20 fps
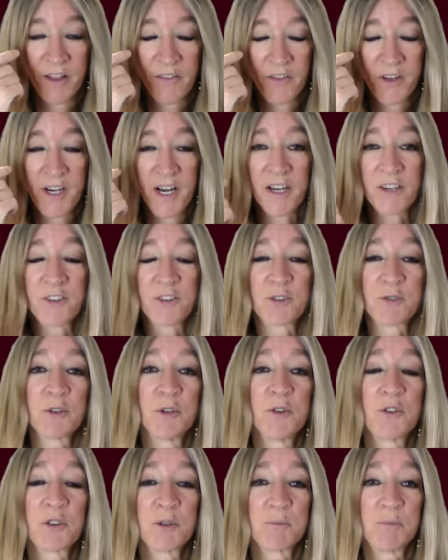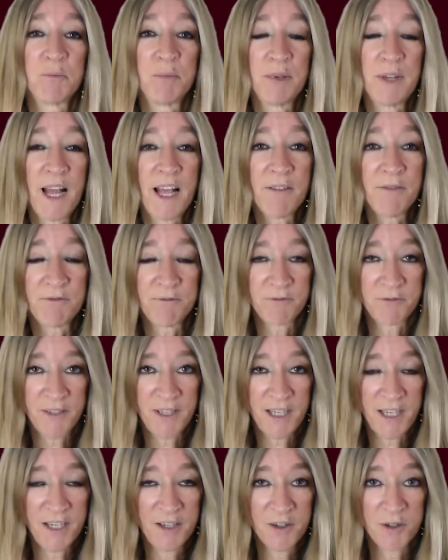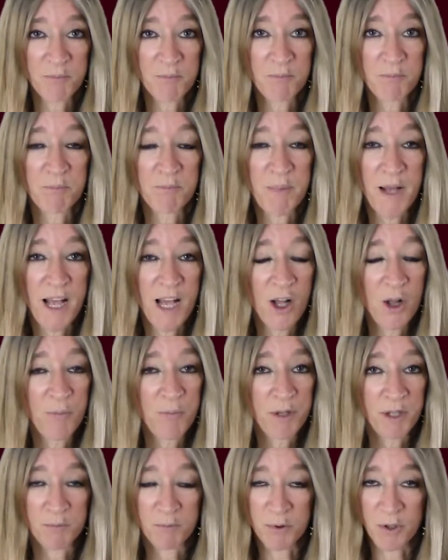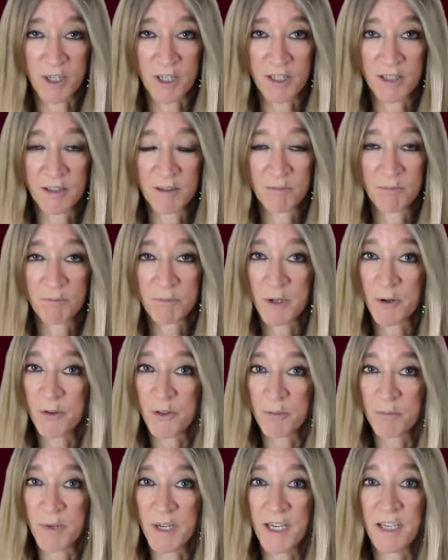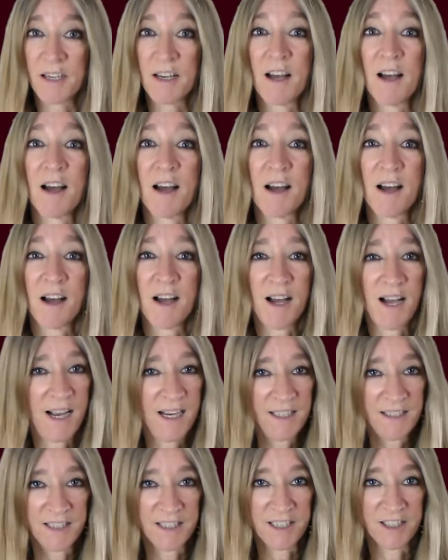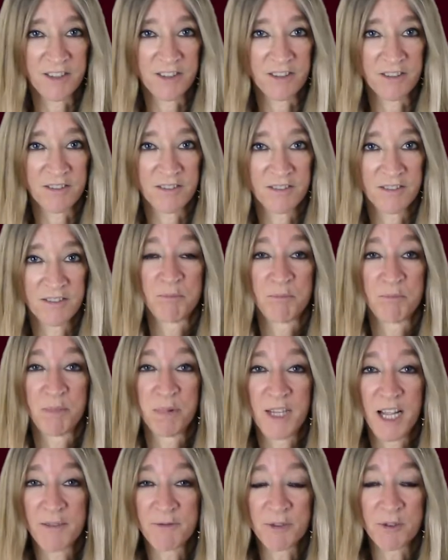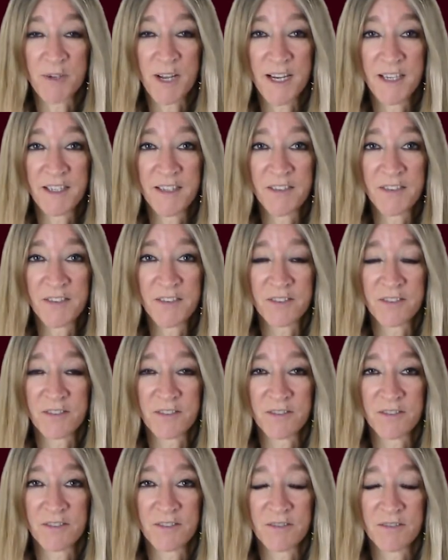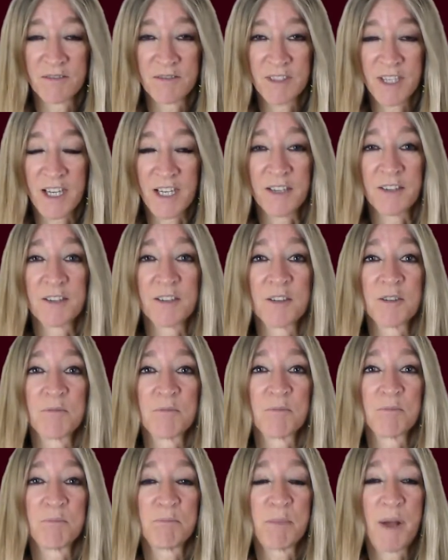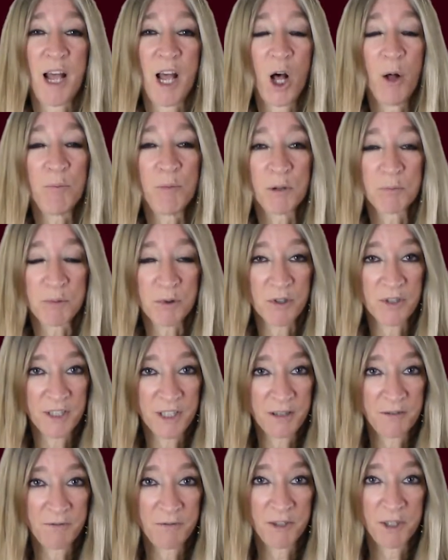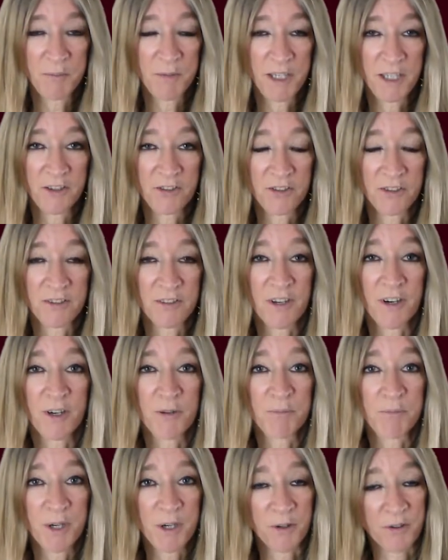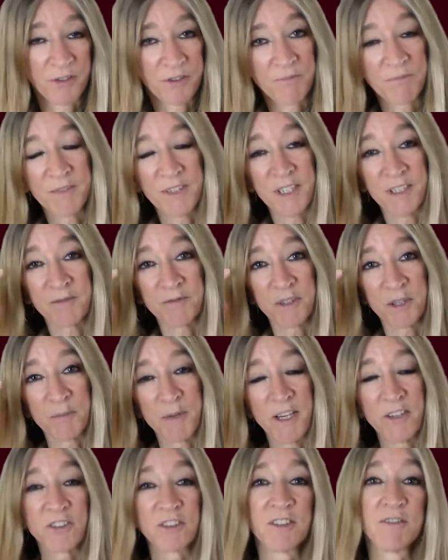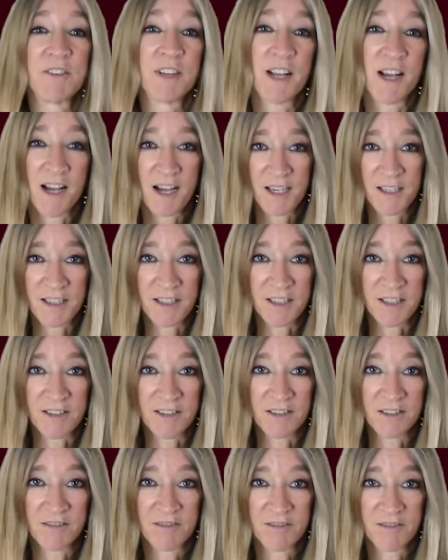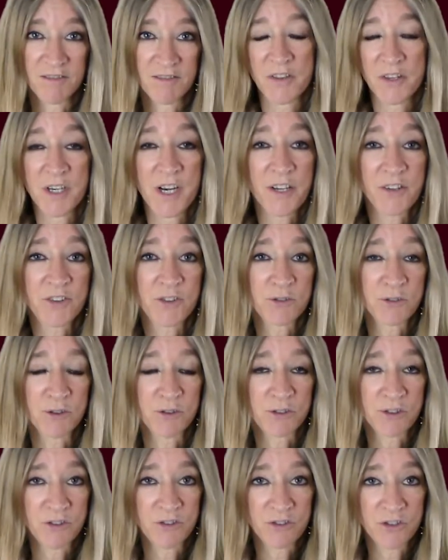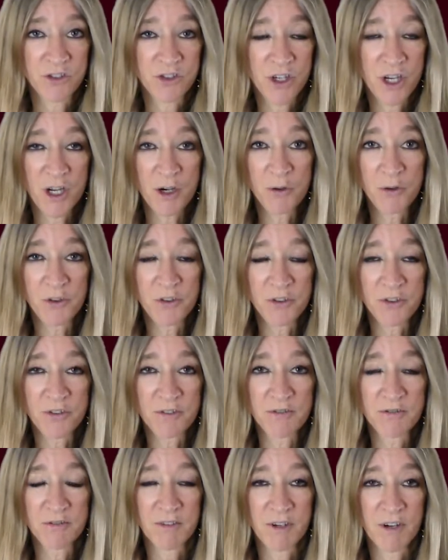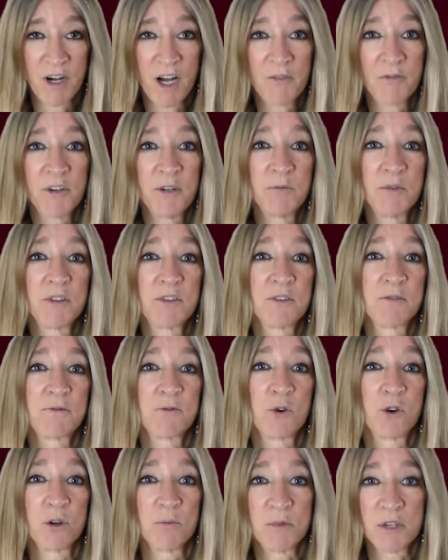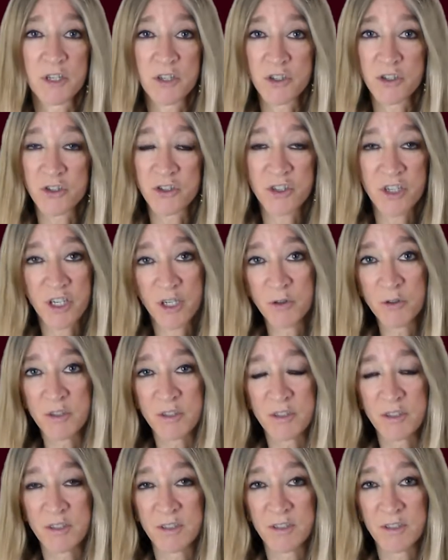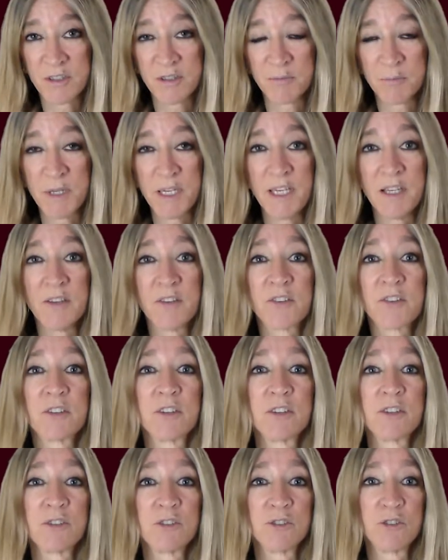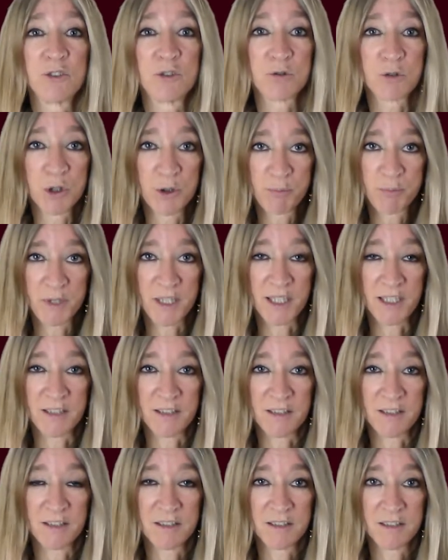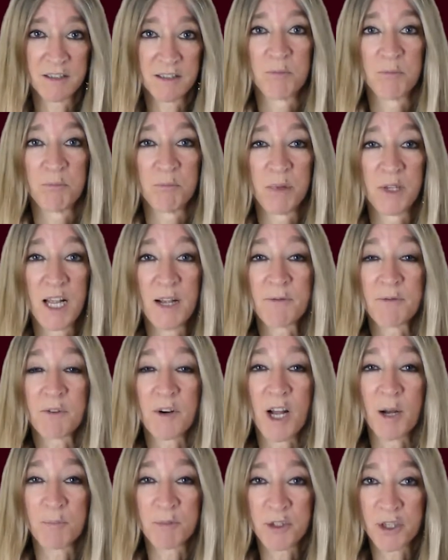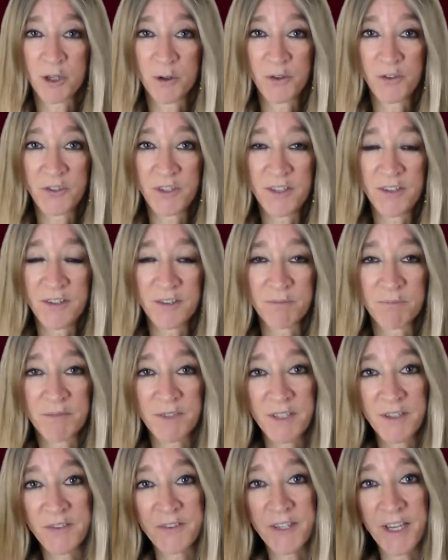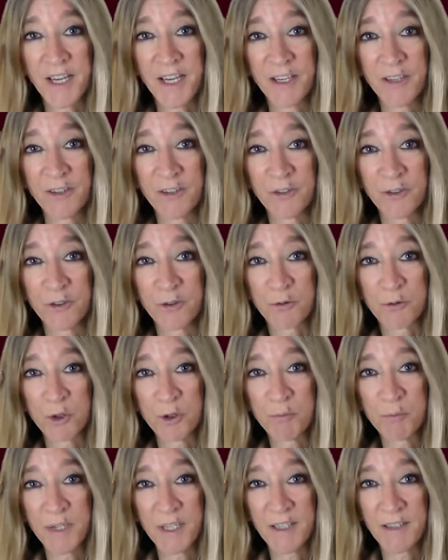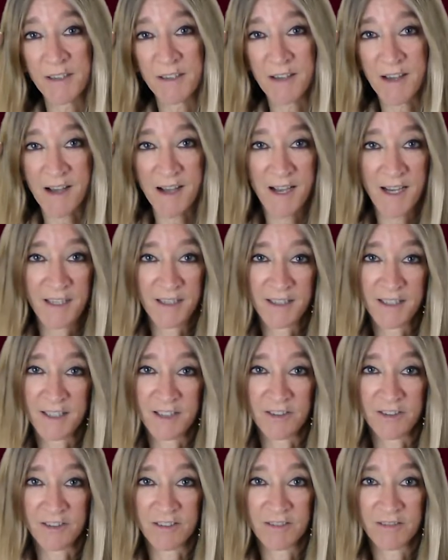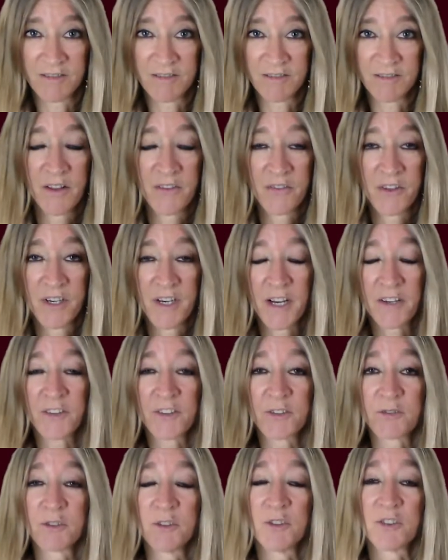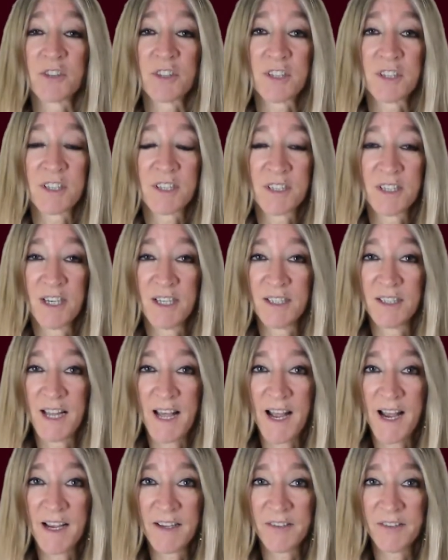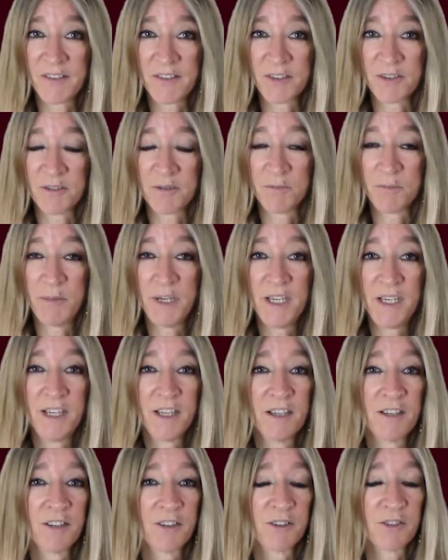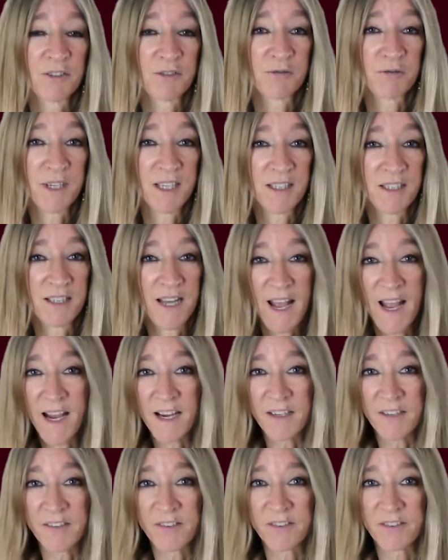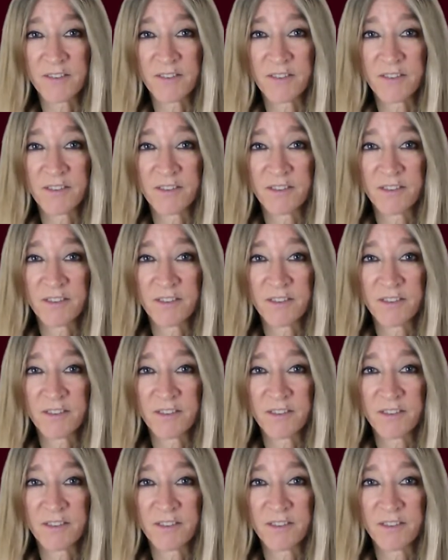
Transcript: The next roots bleph and palpebra both mean eyelid. Blepharitis and palpebral inflammation are both inflammation of the eyelid. The next root, tos, often with the form tote, means drooping. Blepharoptosis is a drooping eyelid. The next root, calas, meaning relax.